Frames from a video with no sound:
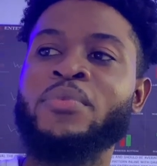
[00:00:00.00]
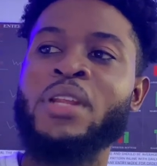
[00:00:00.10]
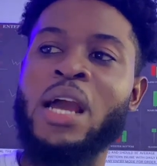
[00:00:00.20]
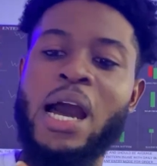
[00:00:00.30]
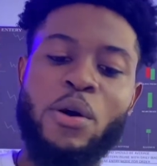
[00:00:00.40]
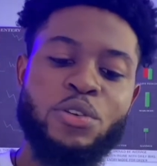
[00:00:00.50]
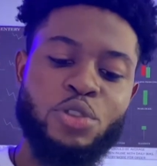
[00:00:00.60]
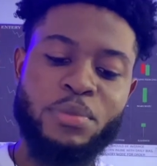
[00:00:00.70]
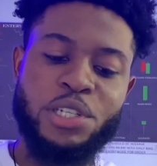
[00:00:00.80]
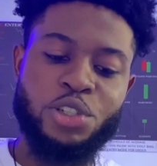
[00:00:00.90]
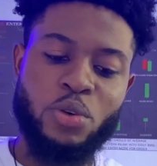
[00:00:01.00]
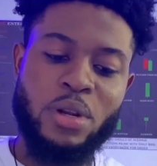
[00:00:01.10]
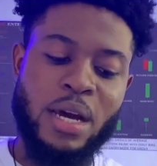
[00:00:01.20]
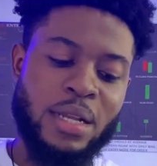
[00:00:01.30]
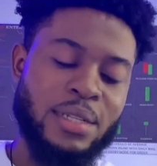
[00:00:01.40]
I want to make sure
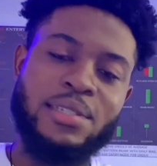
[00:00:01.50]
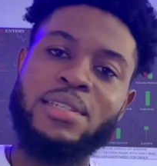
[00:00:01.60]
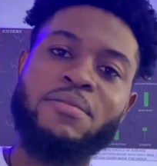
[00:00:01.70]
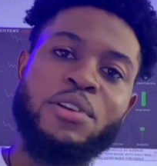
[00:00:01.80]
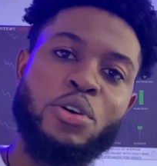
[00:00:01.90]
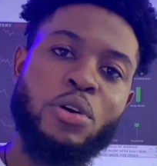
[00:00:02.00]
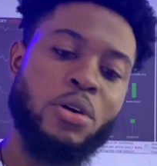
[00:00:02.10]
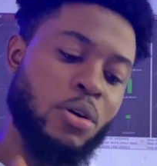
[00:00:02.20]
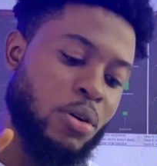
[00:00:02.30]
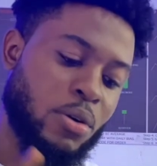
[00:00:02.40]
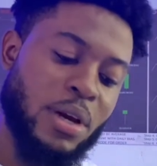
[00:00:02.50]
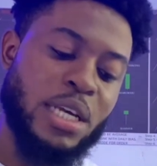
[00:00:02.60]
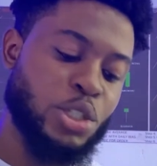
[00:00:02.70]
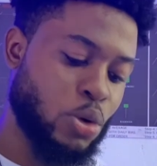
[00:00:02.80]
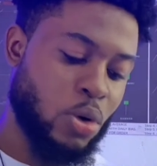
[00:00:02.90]
that 7 o'clock,
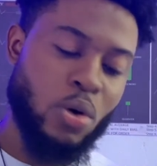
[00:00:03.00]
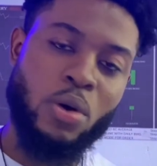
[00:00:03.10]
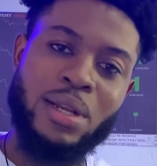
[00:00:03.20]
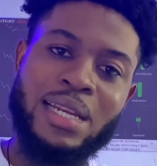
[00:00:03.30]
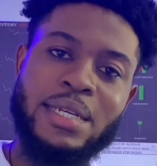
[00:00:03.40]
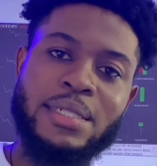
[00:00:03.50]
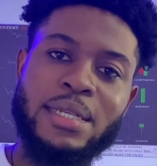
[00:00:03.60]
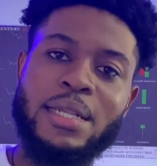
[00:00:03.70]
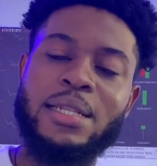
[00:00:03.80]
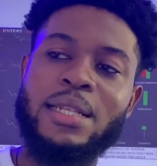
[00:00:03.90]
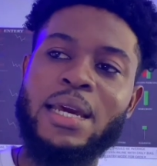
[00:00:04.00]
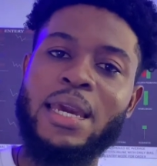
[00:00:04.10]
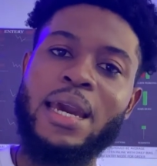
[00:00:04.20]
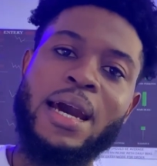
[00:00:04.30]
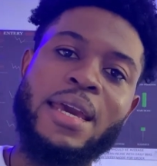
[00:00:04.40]
8 o'clock, there is nothing like
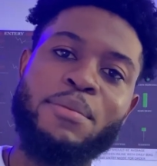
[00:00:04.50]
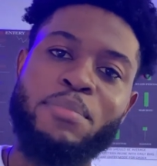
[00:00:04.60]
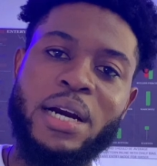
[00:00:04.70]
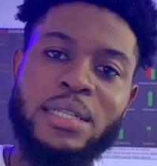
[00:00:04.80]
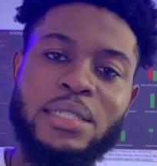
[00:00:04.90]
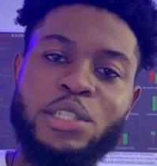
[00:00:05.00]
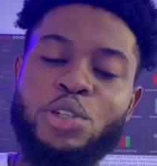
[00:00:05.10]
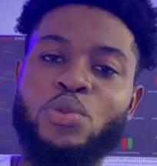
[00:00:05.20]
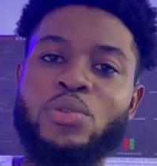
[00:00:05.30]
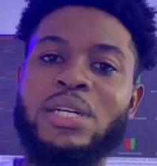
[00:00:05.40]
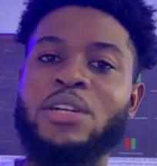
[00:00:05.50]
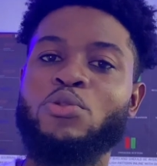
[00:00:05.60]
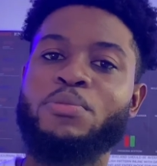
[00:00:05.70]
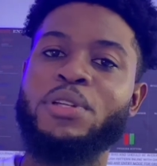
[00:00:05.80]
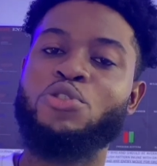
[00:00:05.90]
a high impact news that will
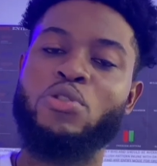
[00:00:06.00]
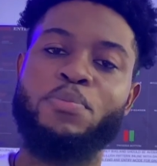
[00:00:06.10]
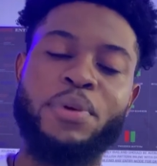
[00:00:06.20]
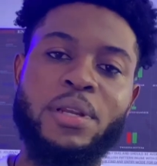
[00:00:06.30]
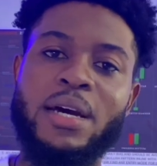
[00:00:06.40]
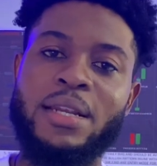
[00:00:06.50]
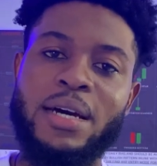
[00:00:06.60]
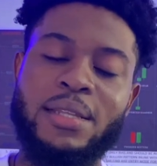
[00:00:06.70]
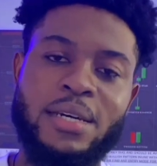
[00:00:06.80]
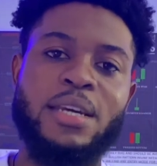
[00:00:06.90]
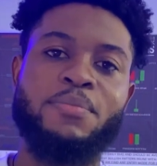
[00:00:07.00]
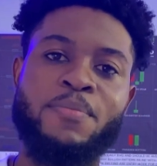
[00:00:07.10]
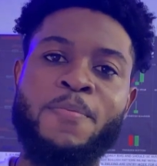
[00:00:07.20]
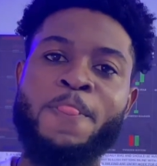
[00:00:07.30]
be dropping at that time.